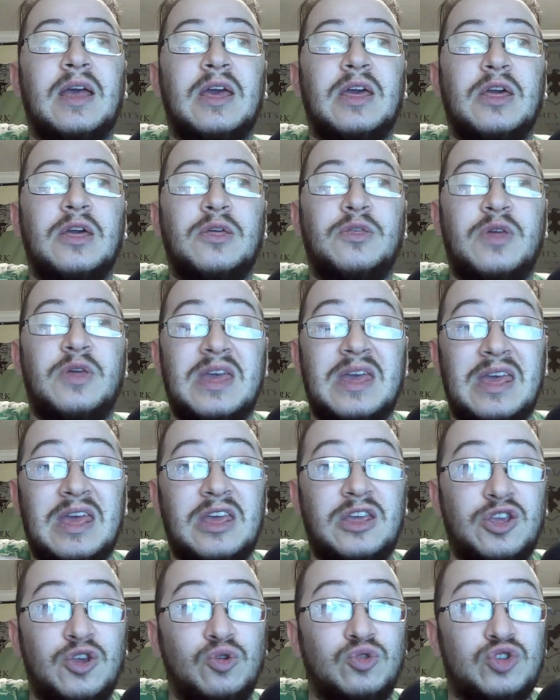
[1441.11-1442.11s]
the
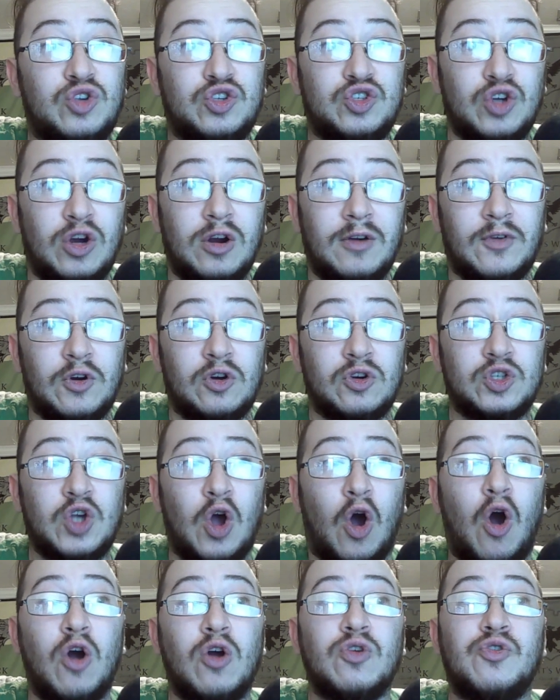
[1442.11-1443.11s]
EU servers
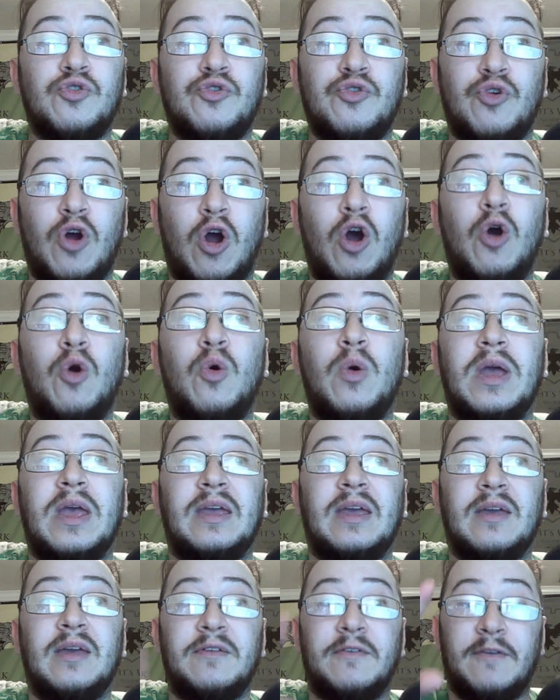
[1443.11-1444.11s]
are
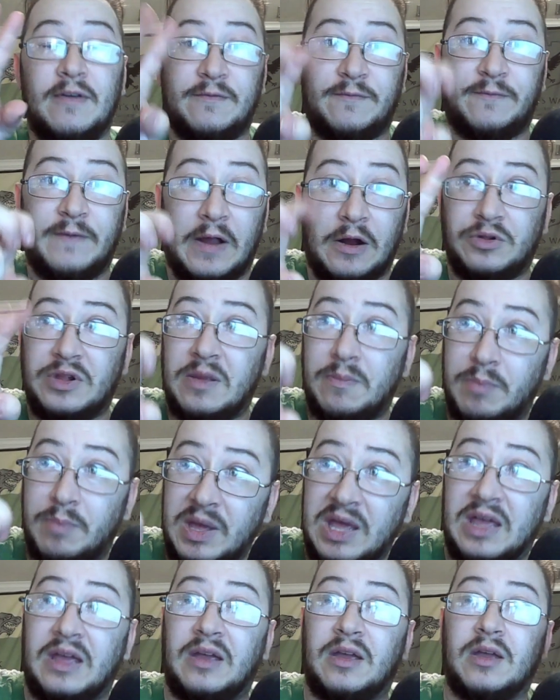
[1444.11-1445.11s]
growing fairly
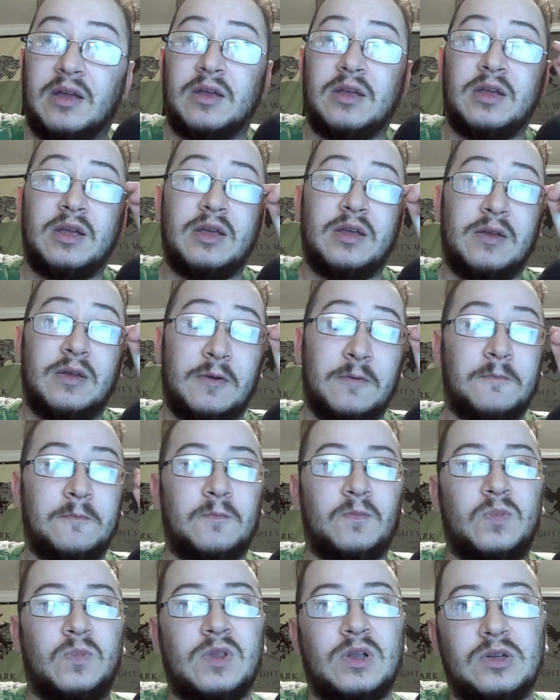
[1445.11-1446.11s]
big.
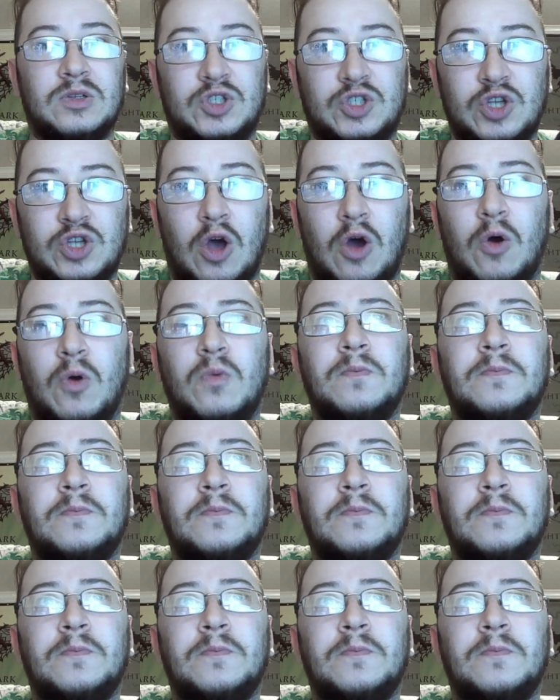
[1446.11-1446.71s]
So,